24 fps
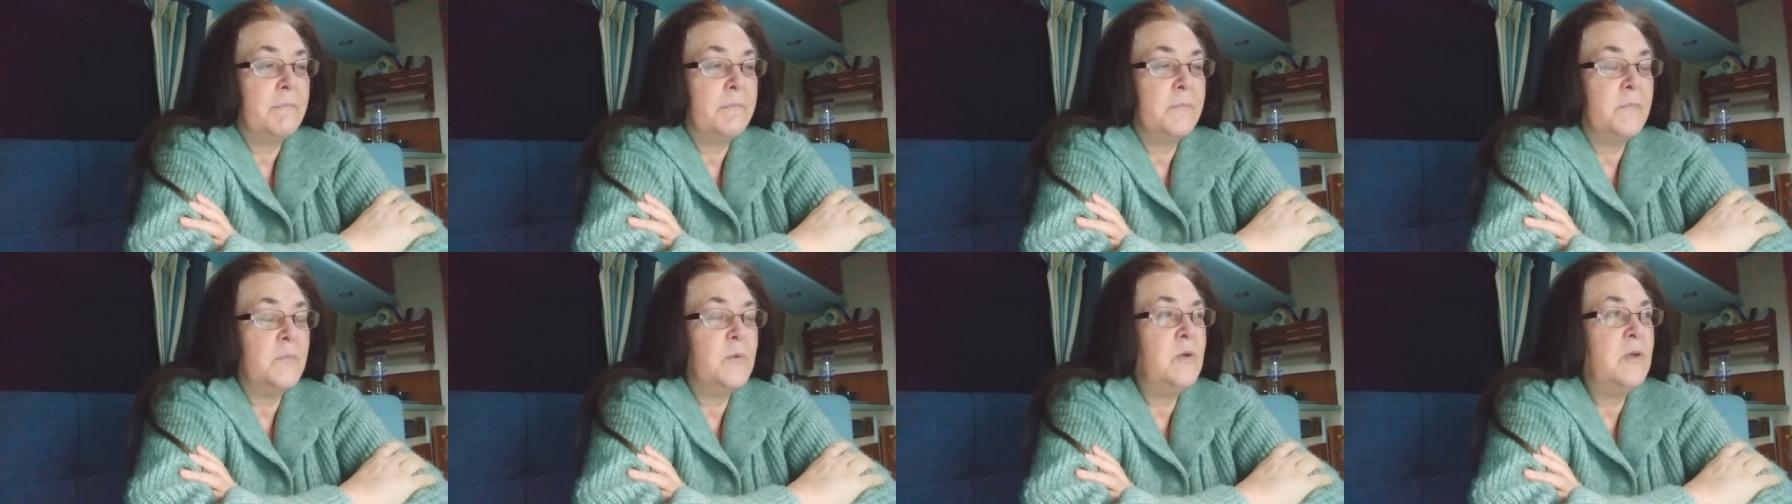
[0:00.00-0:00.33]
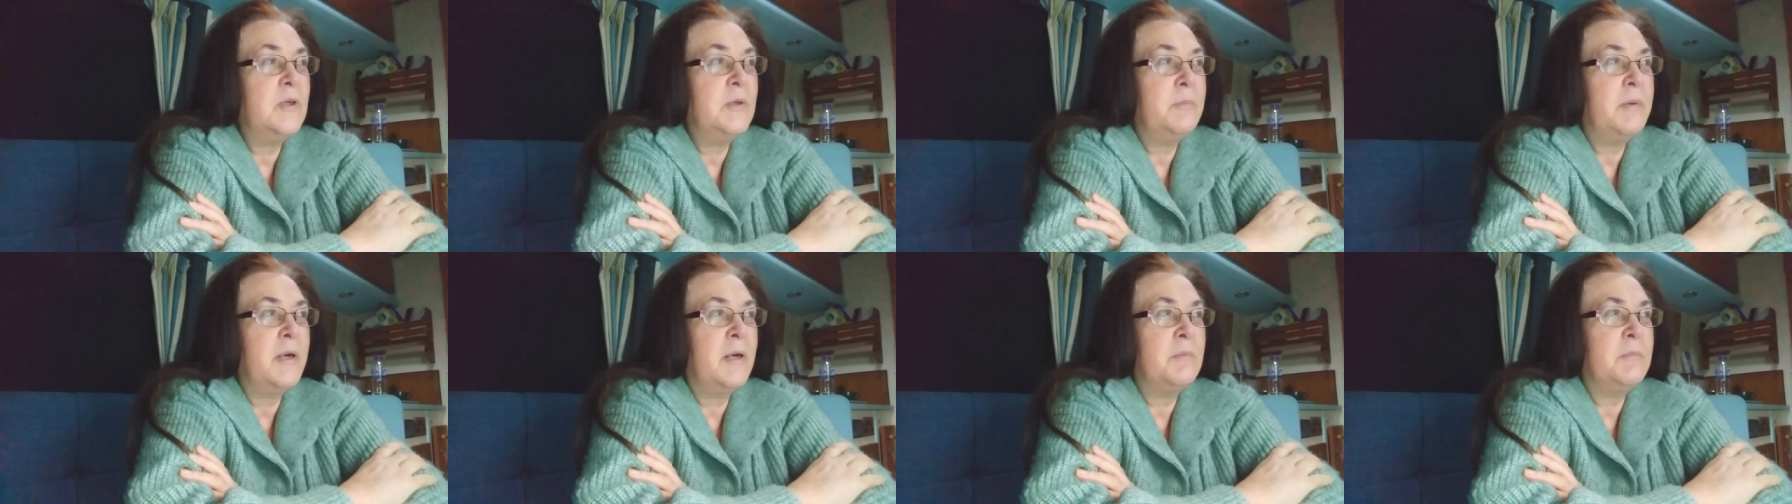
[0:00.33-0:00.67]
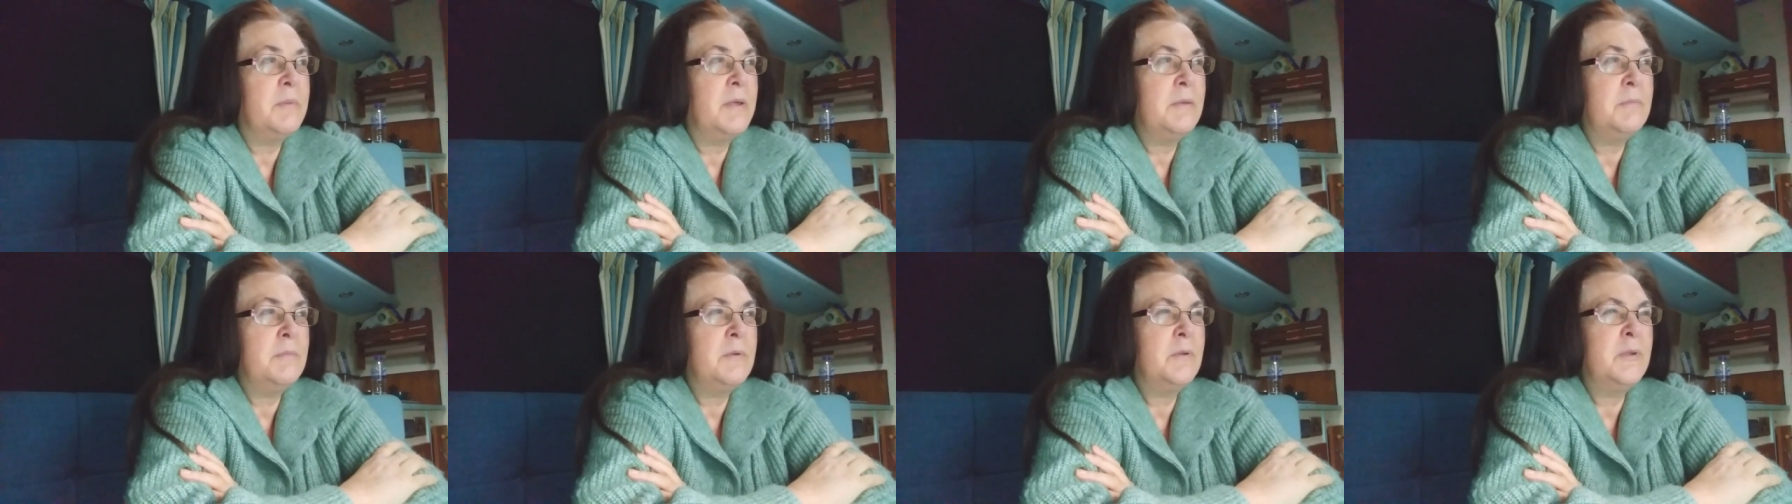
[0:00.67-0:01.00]
were all about
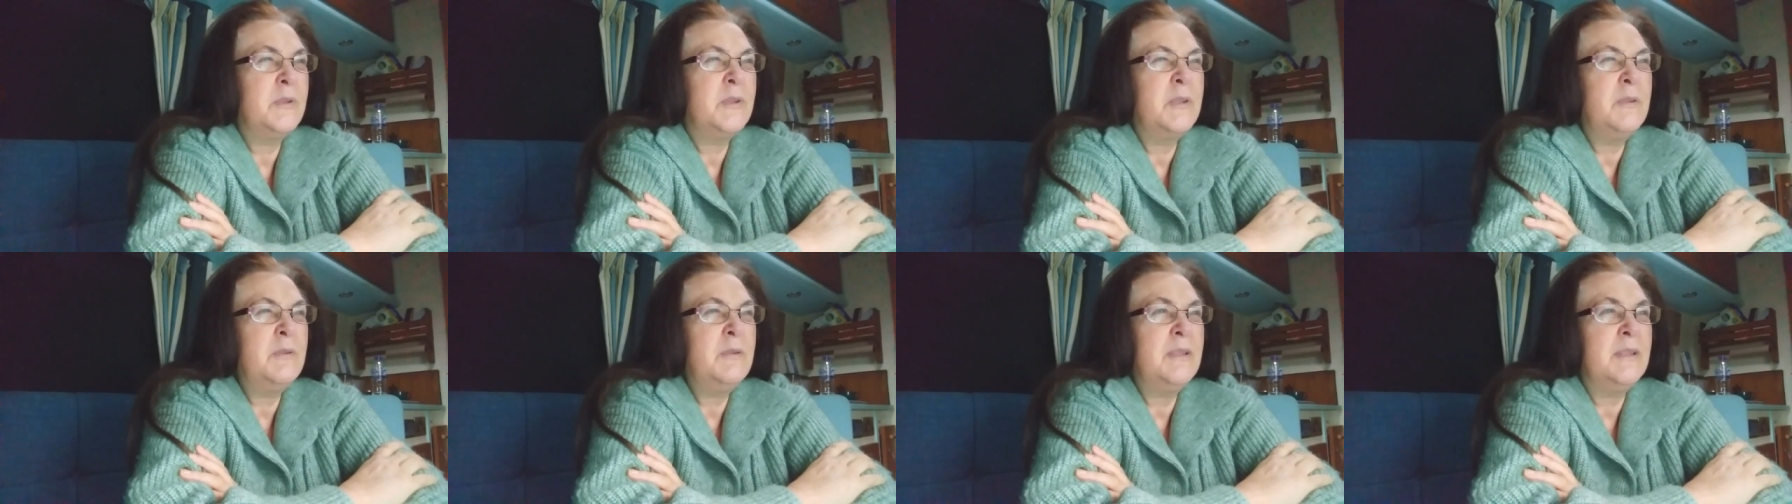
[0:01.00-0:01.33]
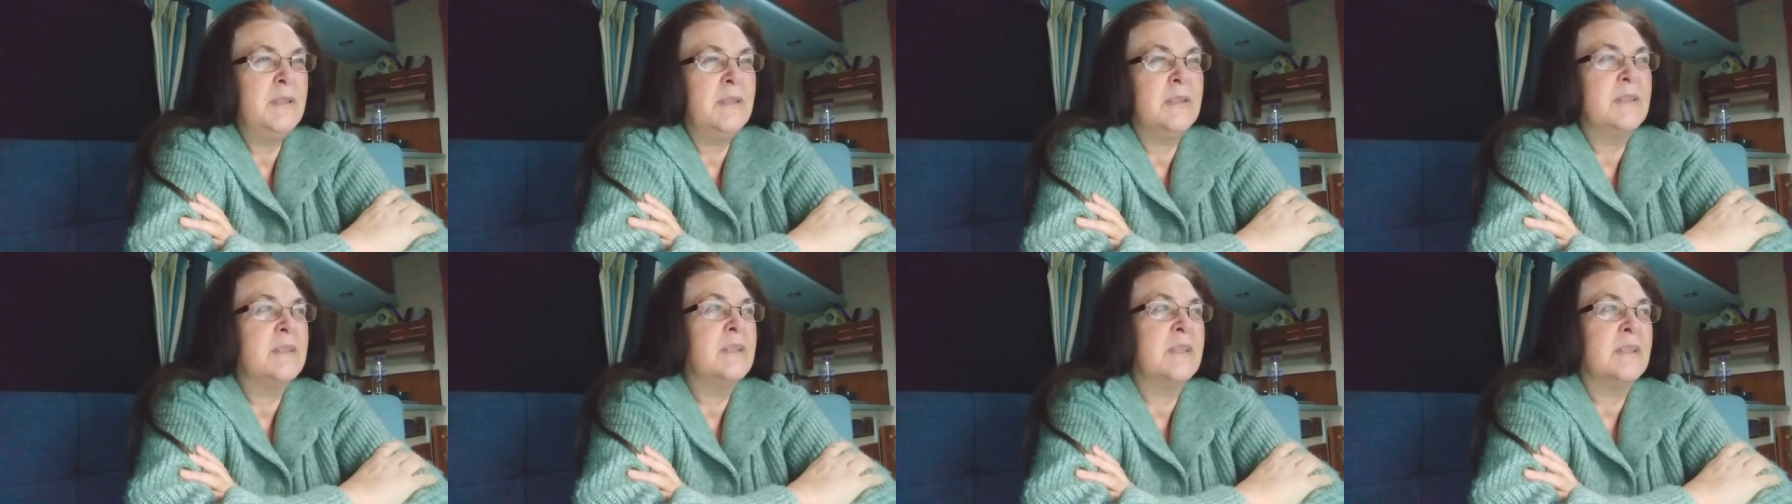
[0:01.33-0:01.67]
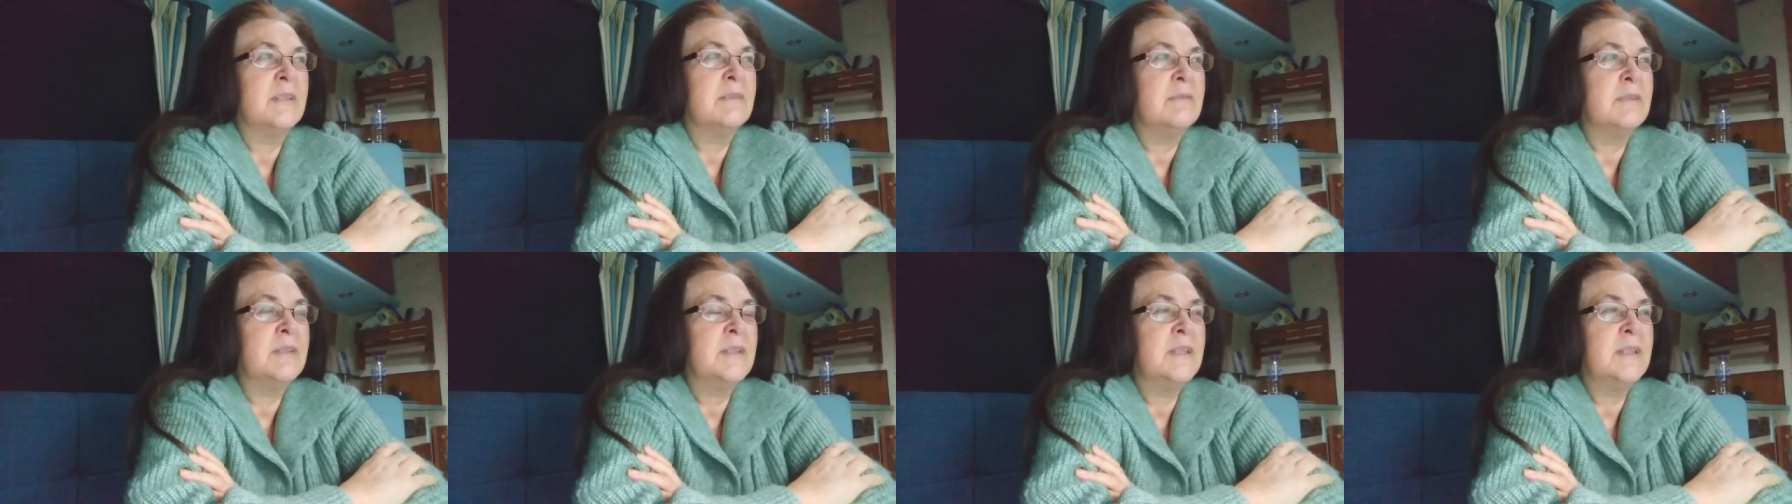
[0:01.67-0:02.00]
people shooting each other and